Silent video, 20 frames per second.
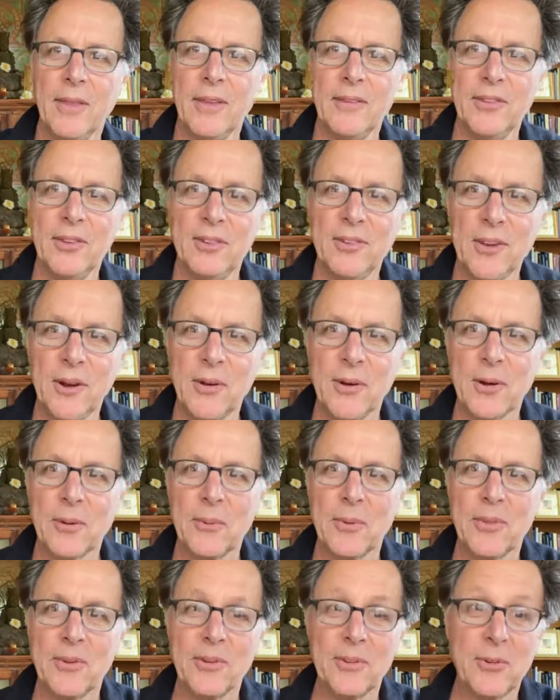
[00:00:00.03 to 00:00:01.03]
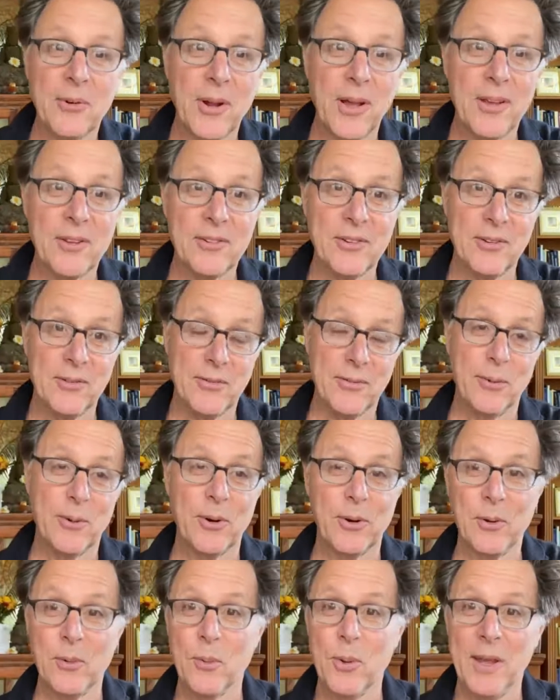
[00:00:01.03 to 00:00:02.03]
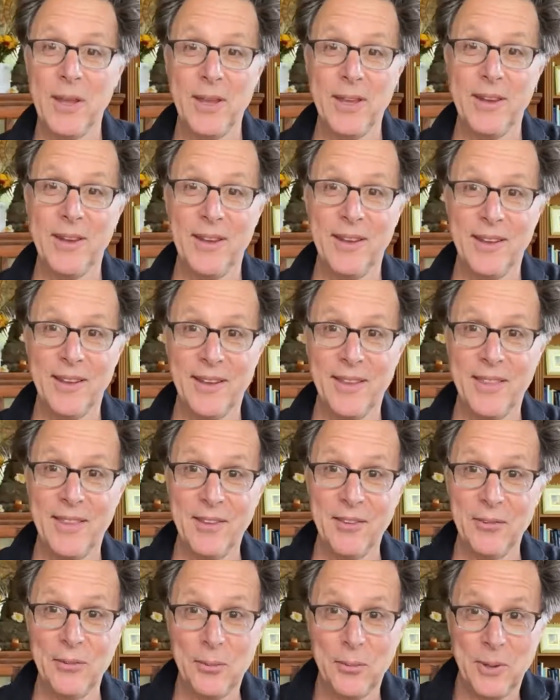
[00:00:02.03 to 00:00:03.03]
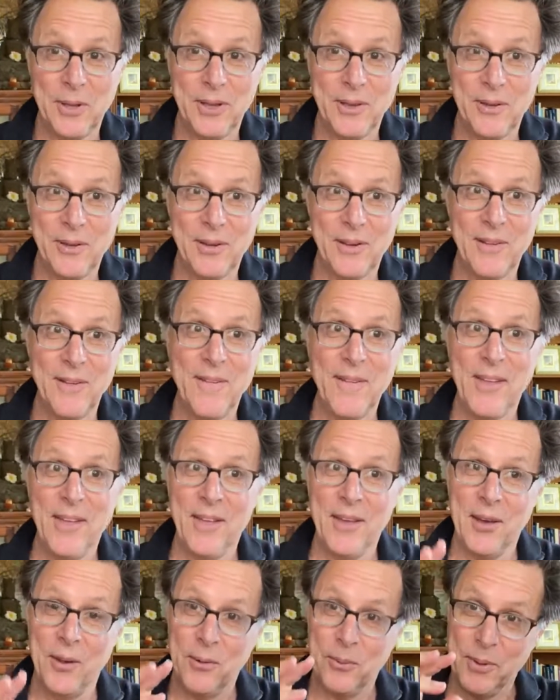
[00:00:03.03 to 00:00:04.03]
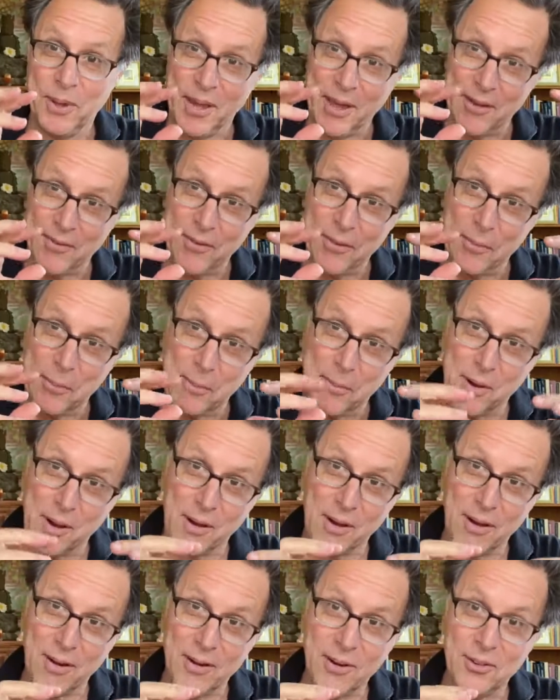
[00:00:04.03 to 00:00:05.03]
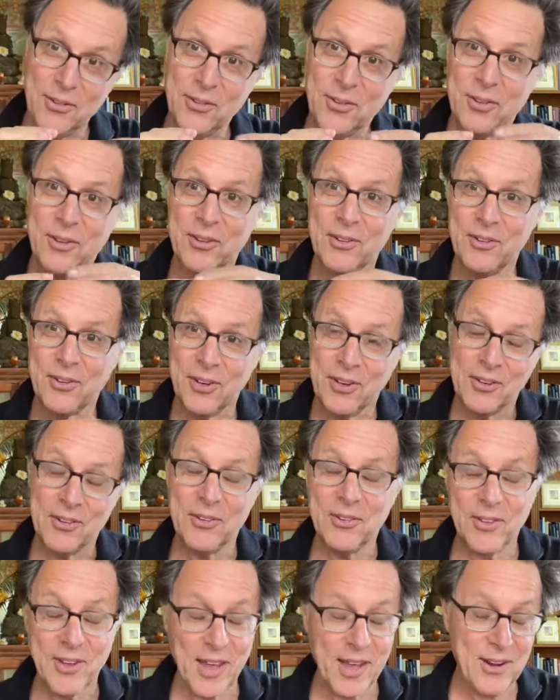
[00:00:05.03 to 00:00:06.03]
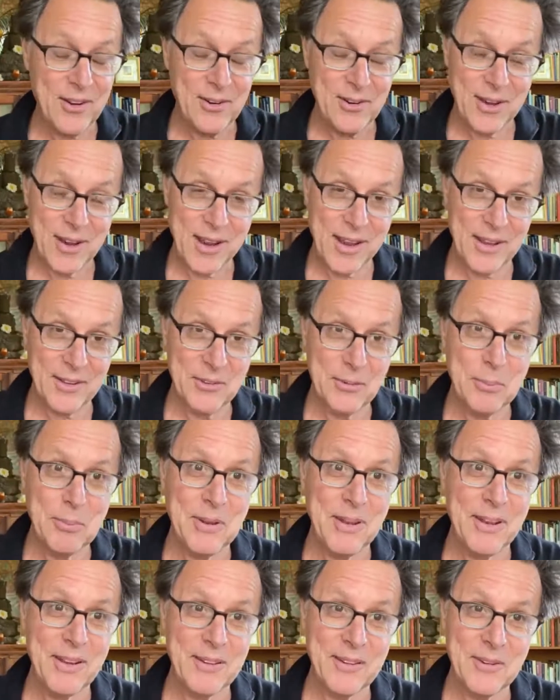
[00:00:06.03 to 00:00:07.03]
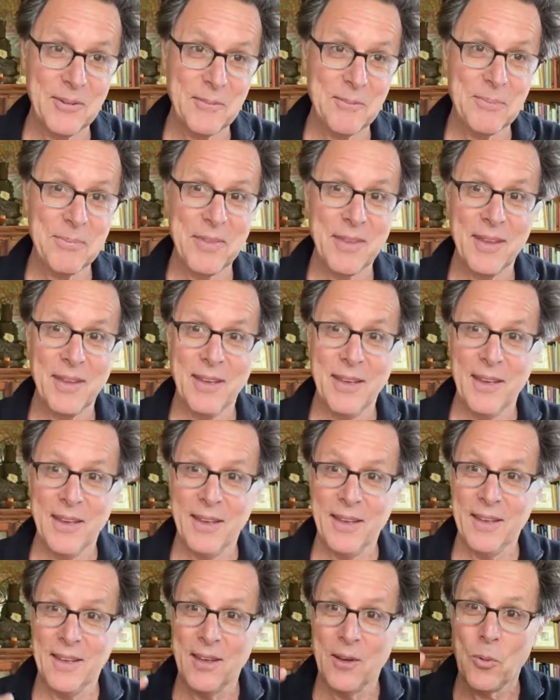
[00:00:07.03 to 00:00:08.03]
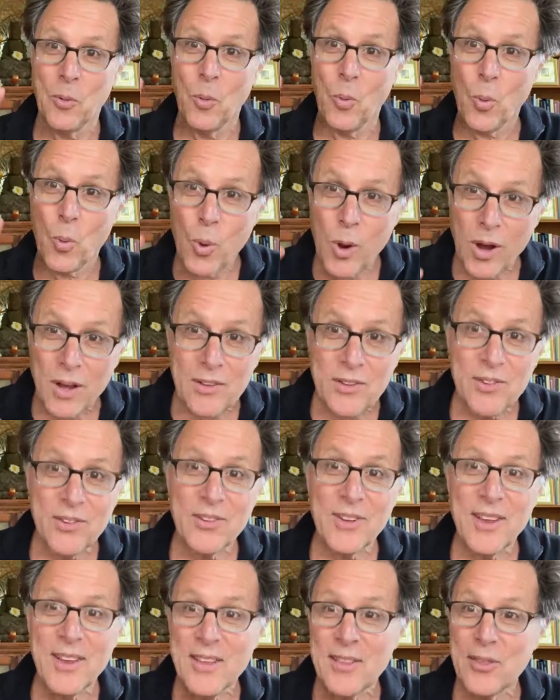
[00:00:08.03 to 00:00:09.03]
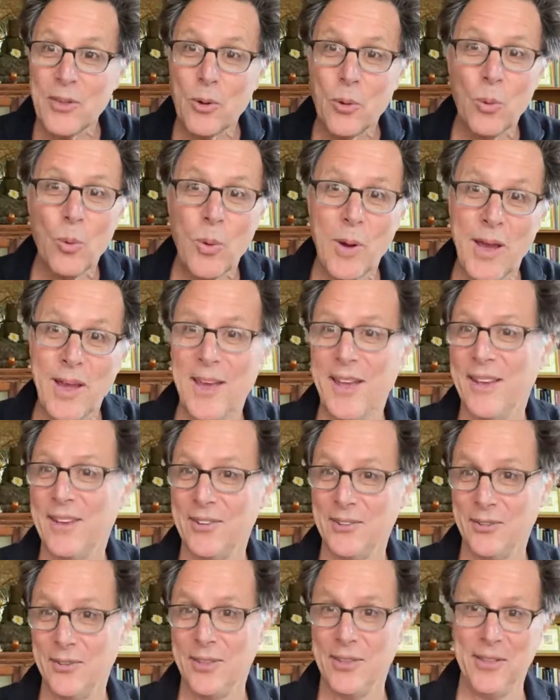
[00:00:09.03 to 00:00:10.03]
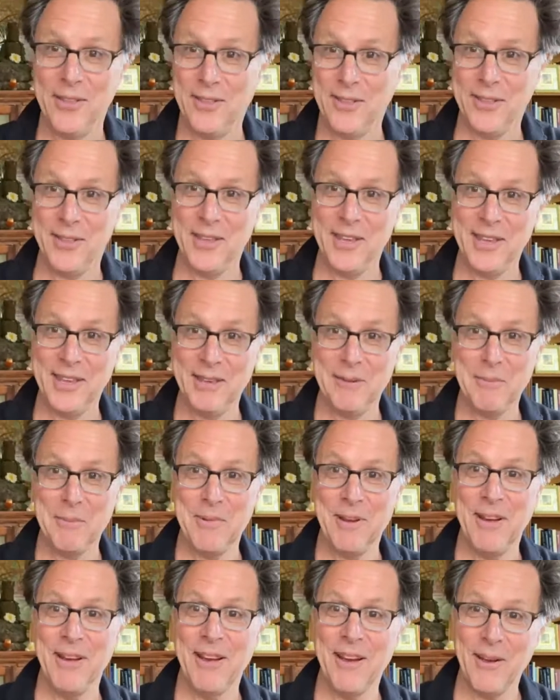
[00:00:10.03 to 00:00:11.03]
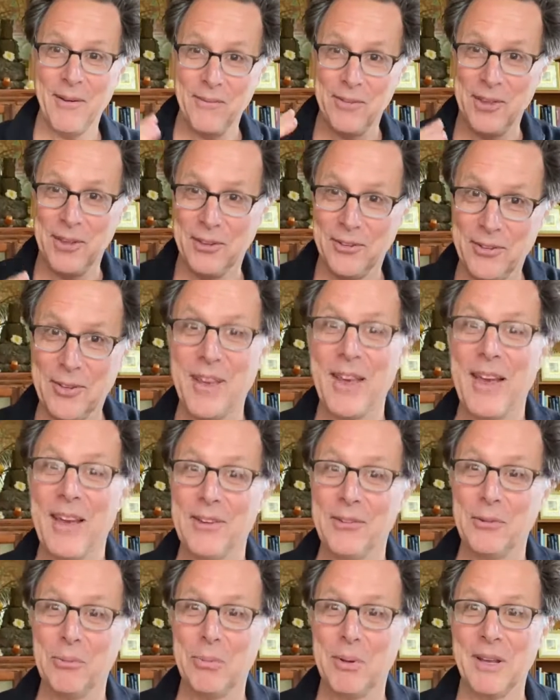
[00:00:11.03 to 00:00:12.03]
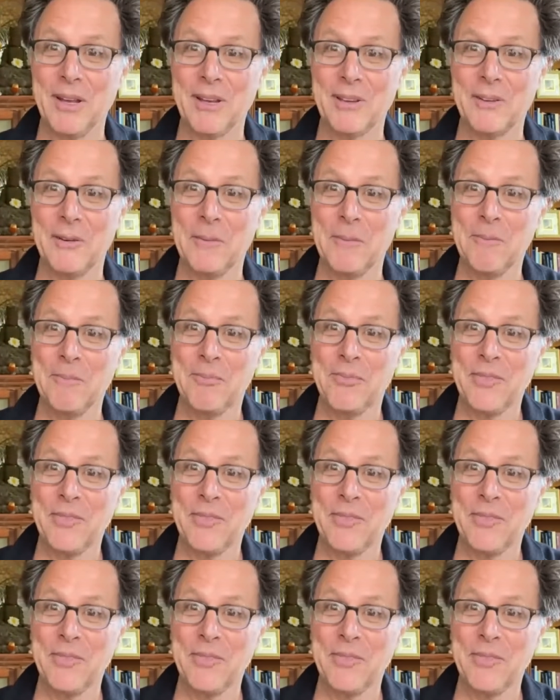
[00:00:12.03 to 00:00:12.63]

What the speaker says: This is Eric with Astrology for Awakening, and this week we have the Mars conjunct Saturn aspect. What's in the way is the theme of this aspect.